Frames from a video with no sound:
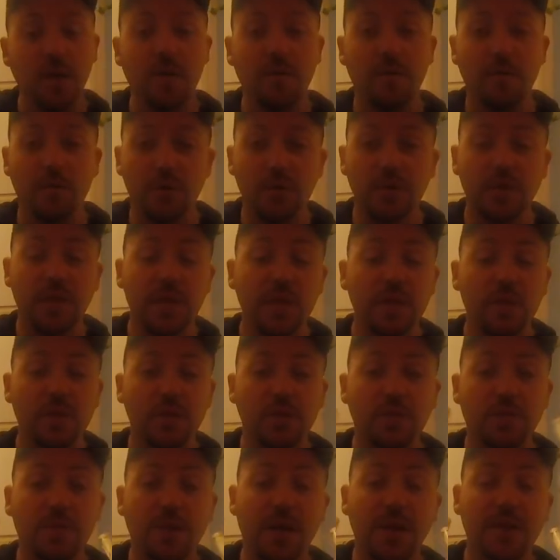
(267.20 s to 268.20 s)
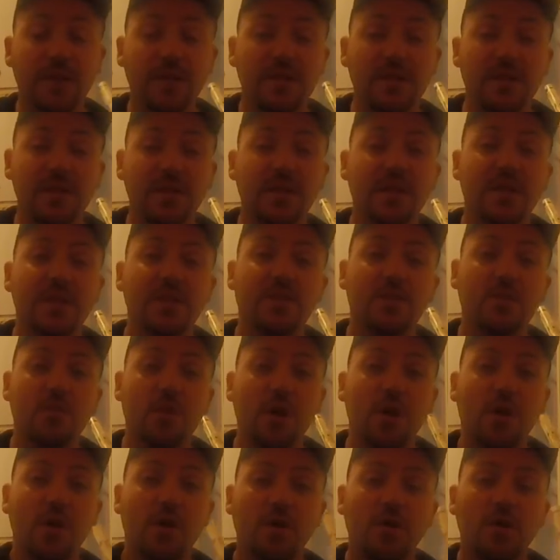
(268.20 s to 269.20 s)
Bruce Lee was practicing as
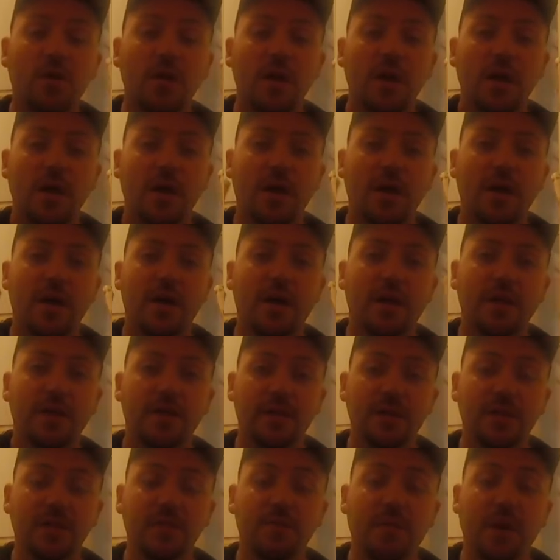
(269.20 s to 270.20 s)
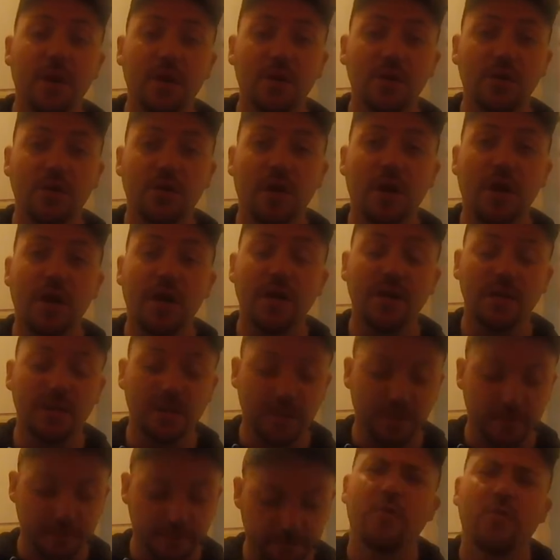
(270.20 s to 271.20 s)
well this martial art.
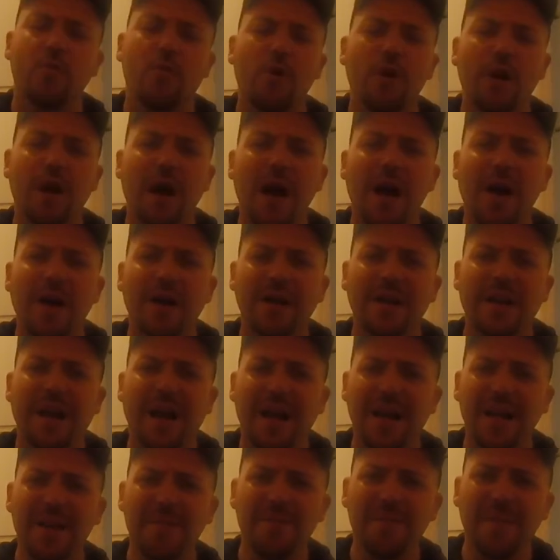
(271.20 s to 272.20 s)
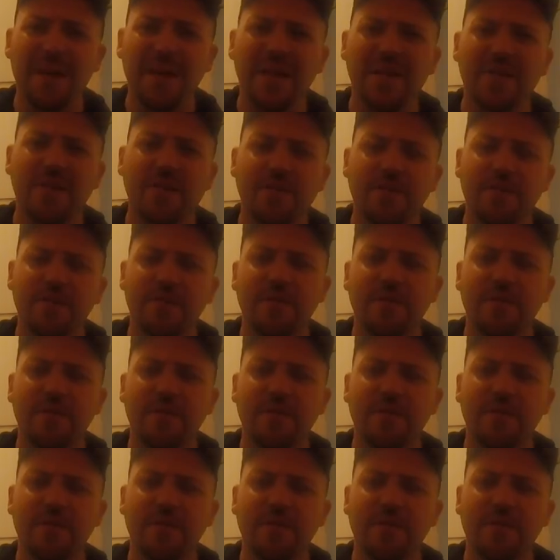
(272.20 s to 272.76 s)
What are Kali made of?